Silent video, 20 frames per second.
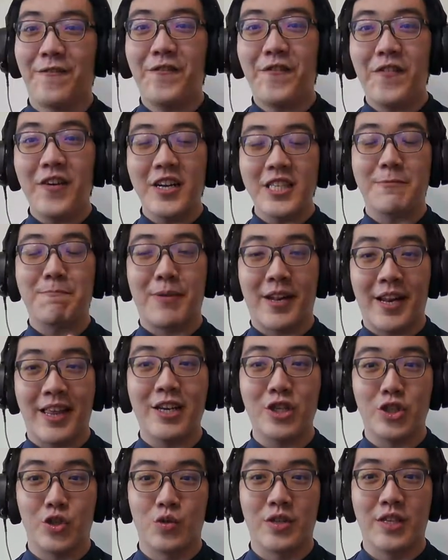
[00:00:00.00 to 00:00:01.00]
first
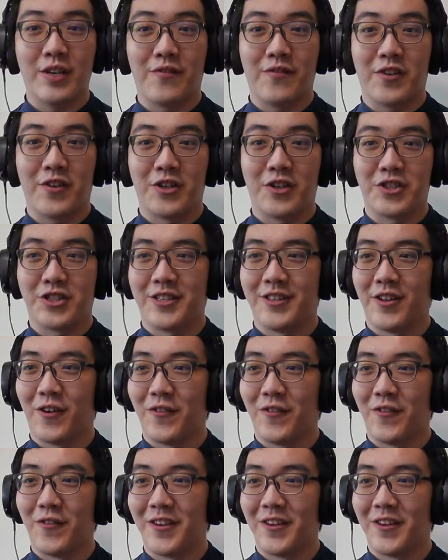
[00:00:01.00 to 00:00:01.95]
player shooter version of it.